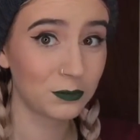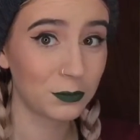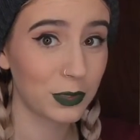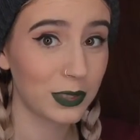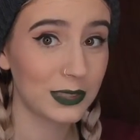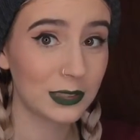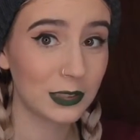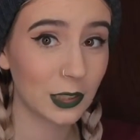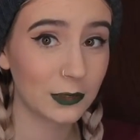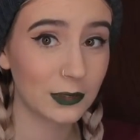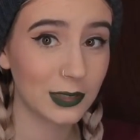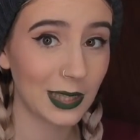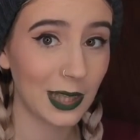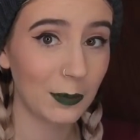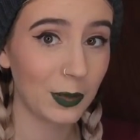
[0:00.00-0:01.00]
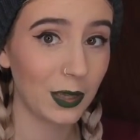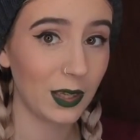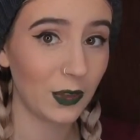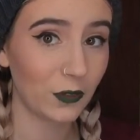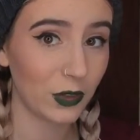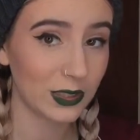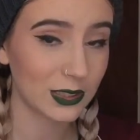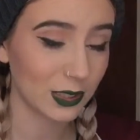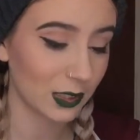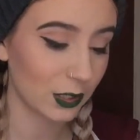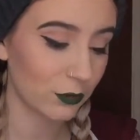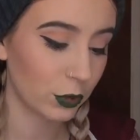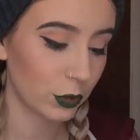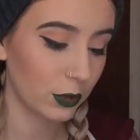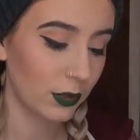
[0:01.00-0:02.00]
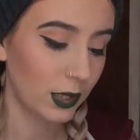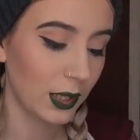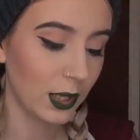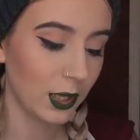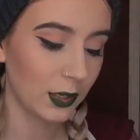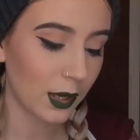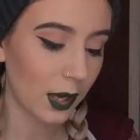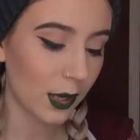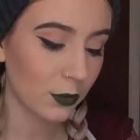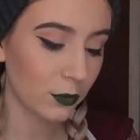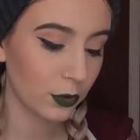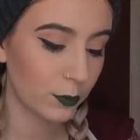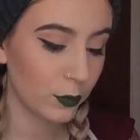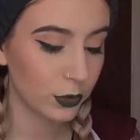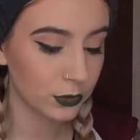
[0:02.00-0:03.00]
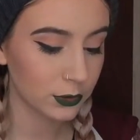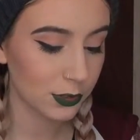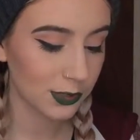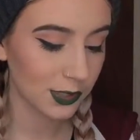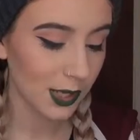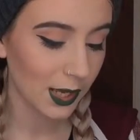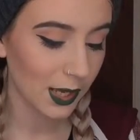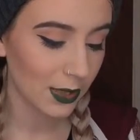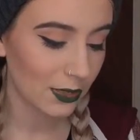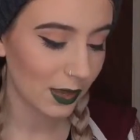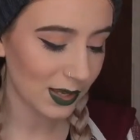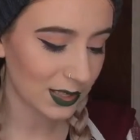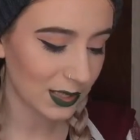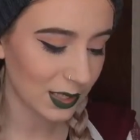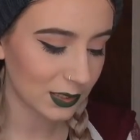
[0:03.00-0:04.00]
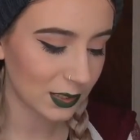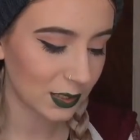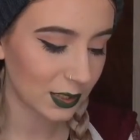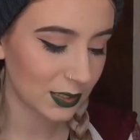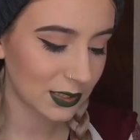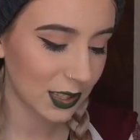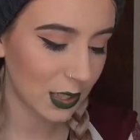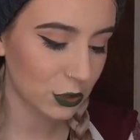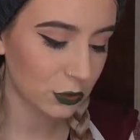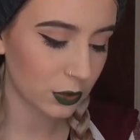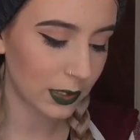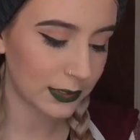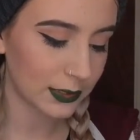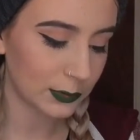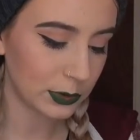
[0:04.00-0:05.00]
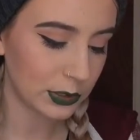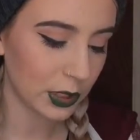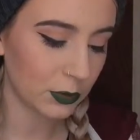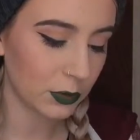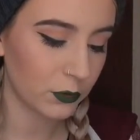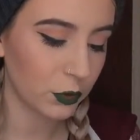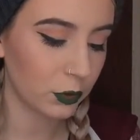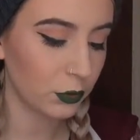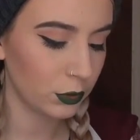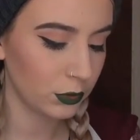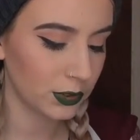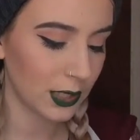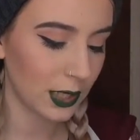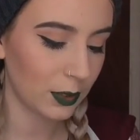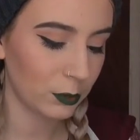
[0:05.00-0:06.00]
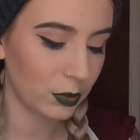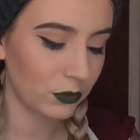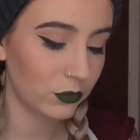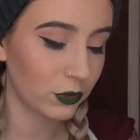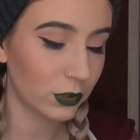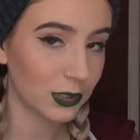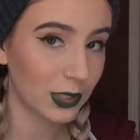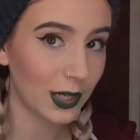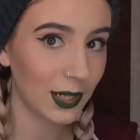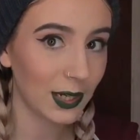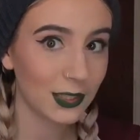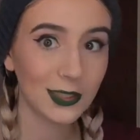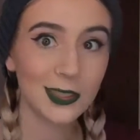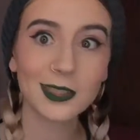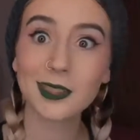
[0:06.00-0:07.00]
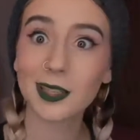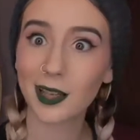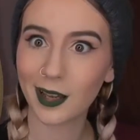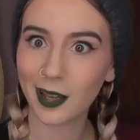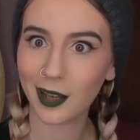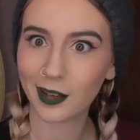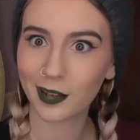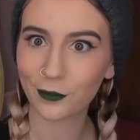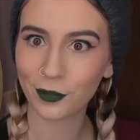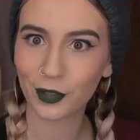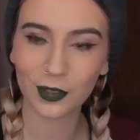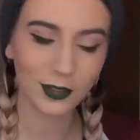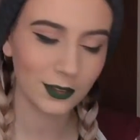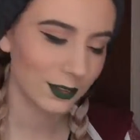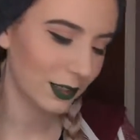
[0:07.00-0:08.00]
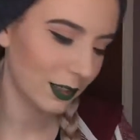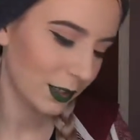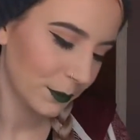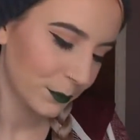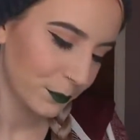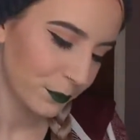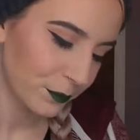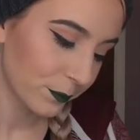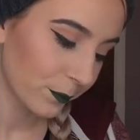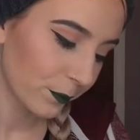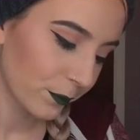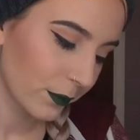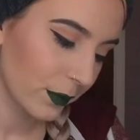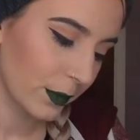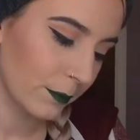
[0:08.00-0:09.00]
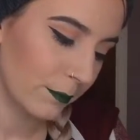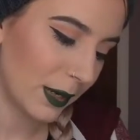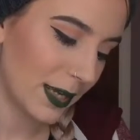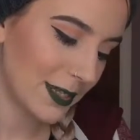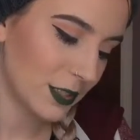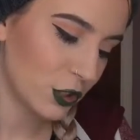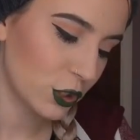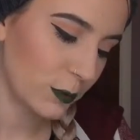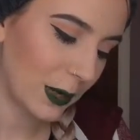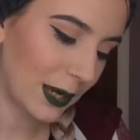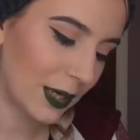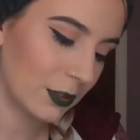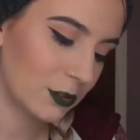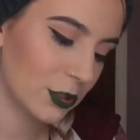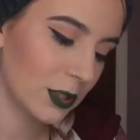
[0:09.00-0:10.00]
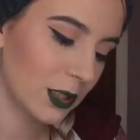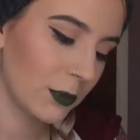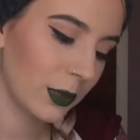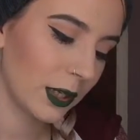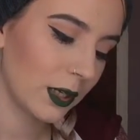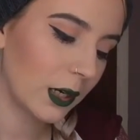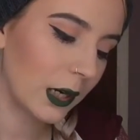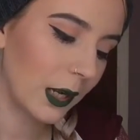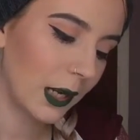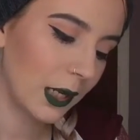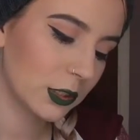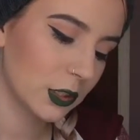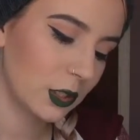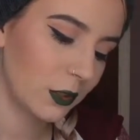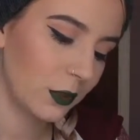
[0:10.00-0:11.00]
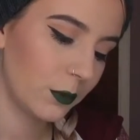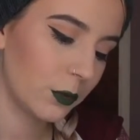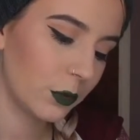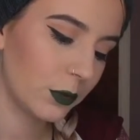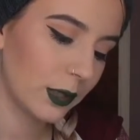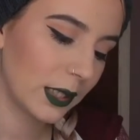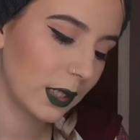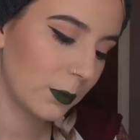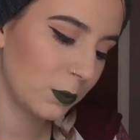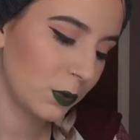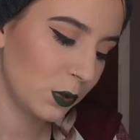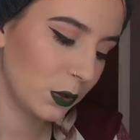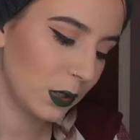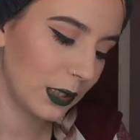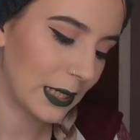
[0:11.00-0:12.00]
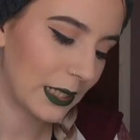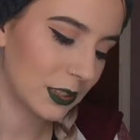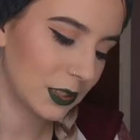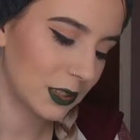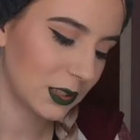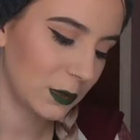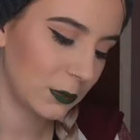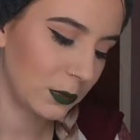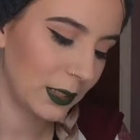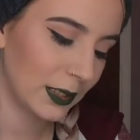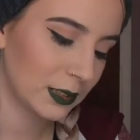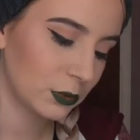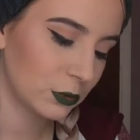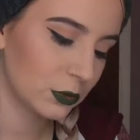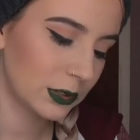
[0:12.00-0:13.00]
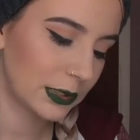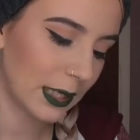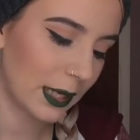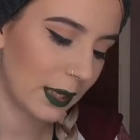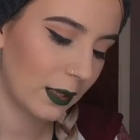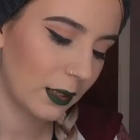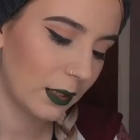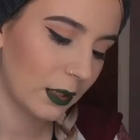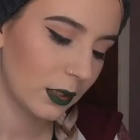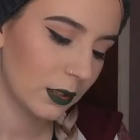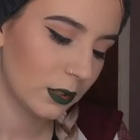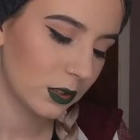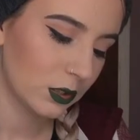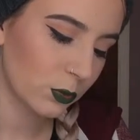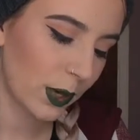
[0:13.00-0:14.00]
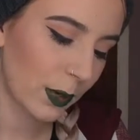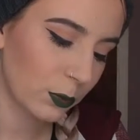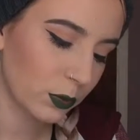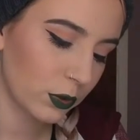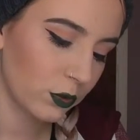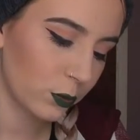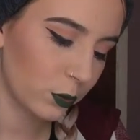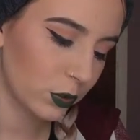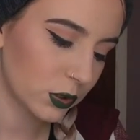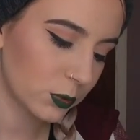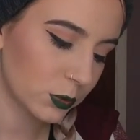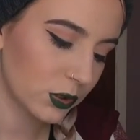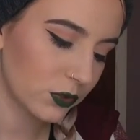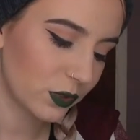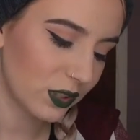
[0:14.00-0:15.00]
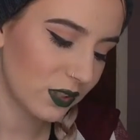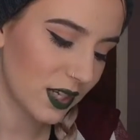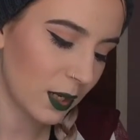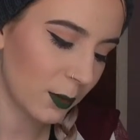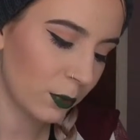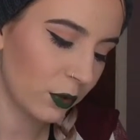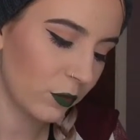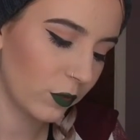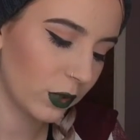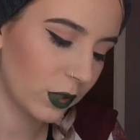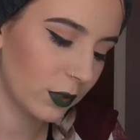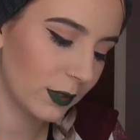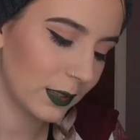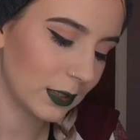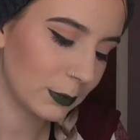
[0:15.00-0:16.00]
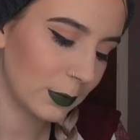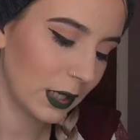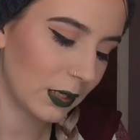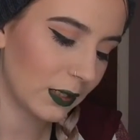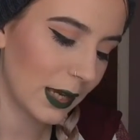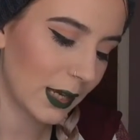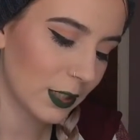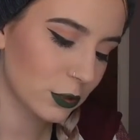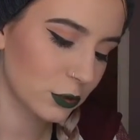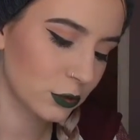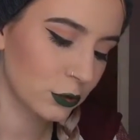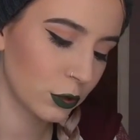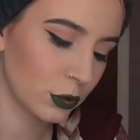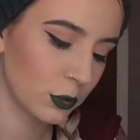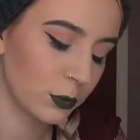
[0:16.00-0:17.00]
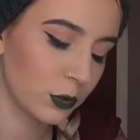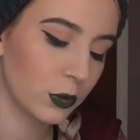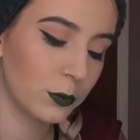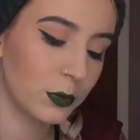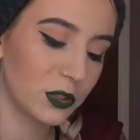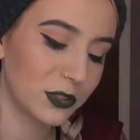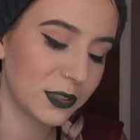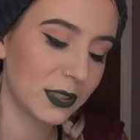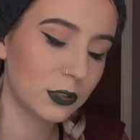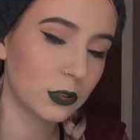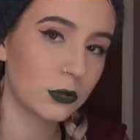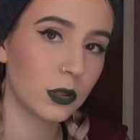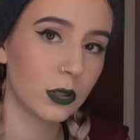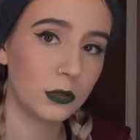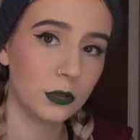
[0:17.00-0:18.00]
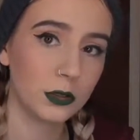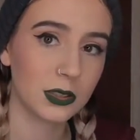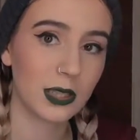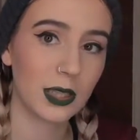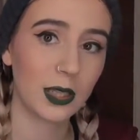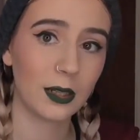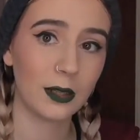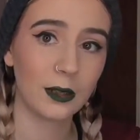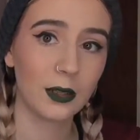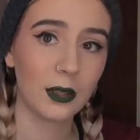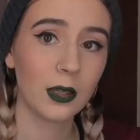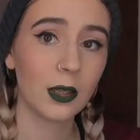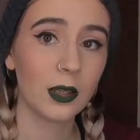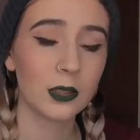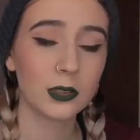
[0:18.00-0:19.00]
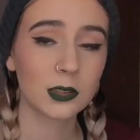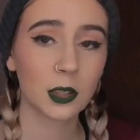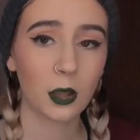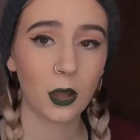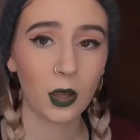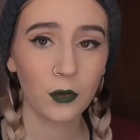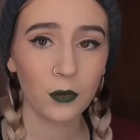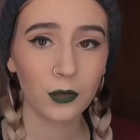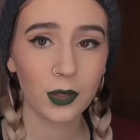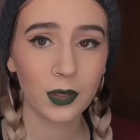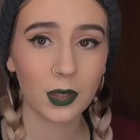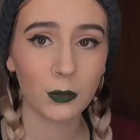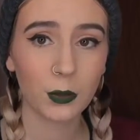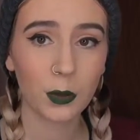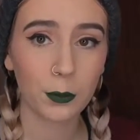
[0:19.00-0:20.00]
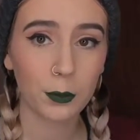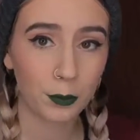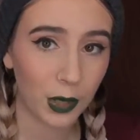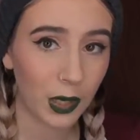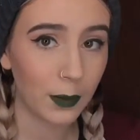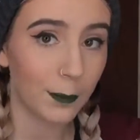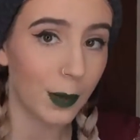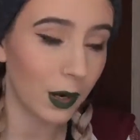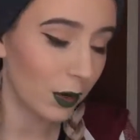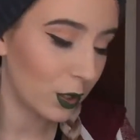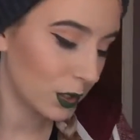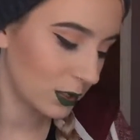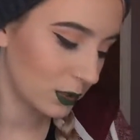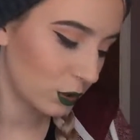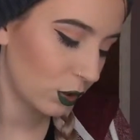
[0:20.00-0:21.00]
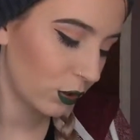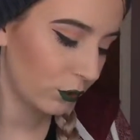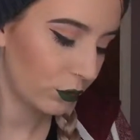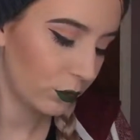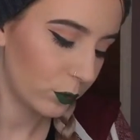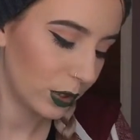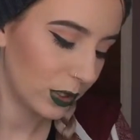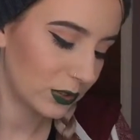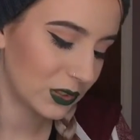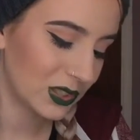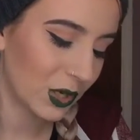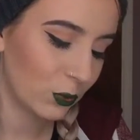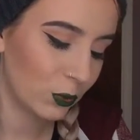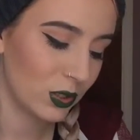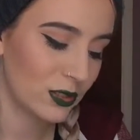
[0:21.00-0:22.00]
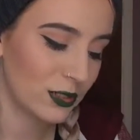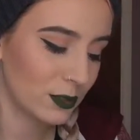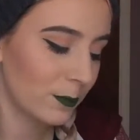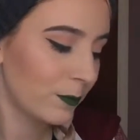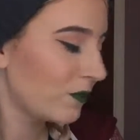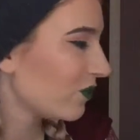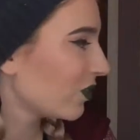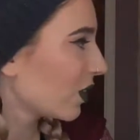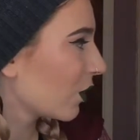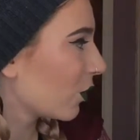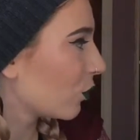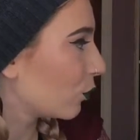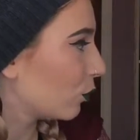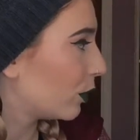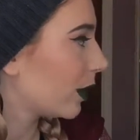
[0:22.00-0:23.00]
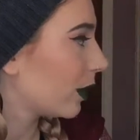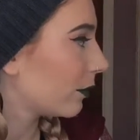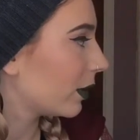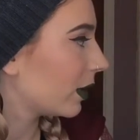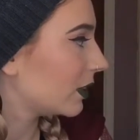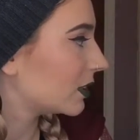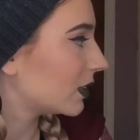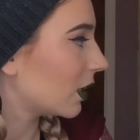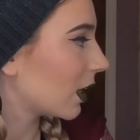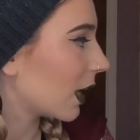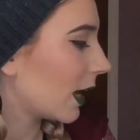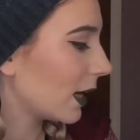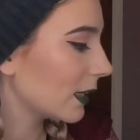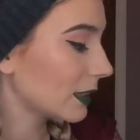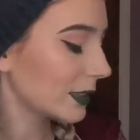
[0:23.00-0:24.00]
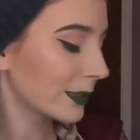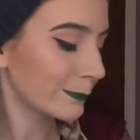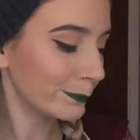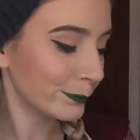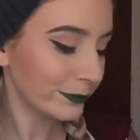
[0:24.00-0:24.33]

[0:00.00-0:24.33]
please don't slate me if I said that wrong, Gairu models. This is an essential item to go with your new Sailor Moon false eyelashes. How convenient. Made in Japan, Dollywink Eyelash Glue will keep your lashes in place all day. The sweat-proof, waterproof and tear-proof glue is made extra durable but gentle on your skin. So hopefully that won't burn my eyes off because that would really, really suck ass.